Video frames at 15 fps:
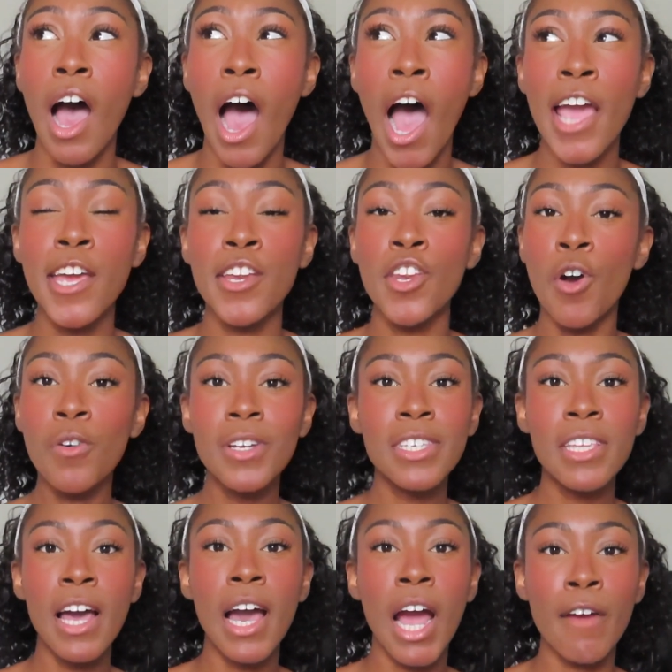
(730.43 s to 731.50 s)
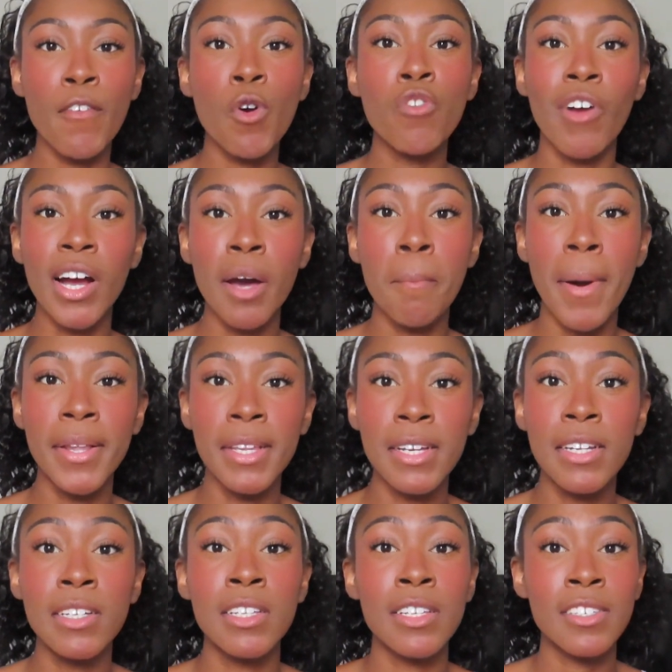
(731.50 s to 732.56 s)
I noticed that everyone
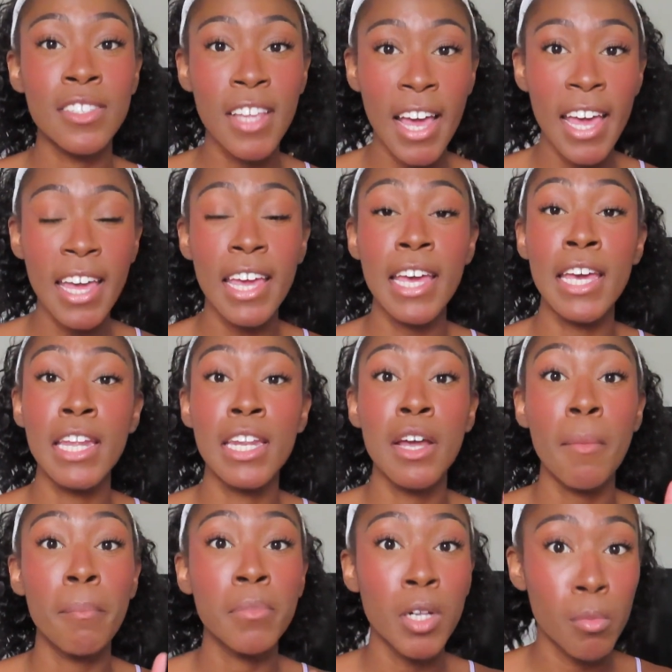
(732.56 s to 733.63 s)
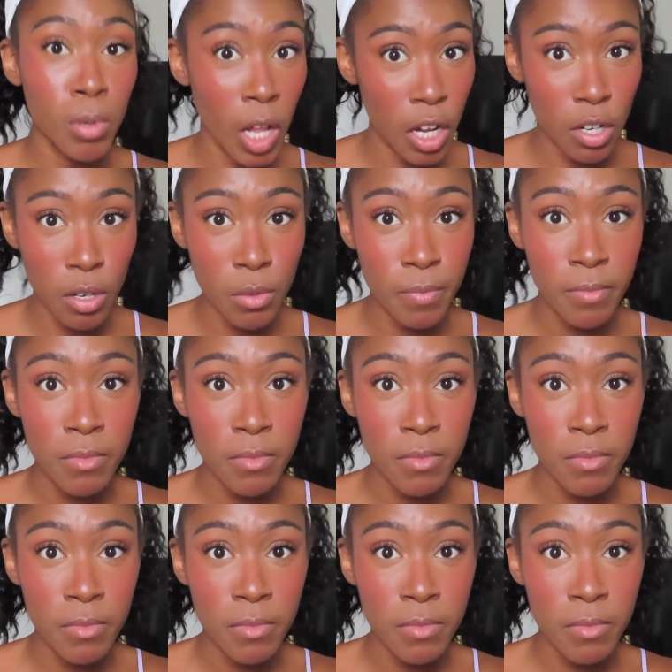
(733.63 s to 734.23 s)
recommended to stay in Poblado.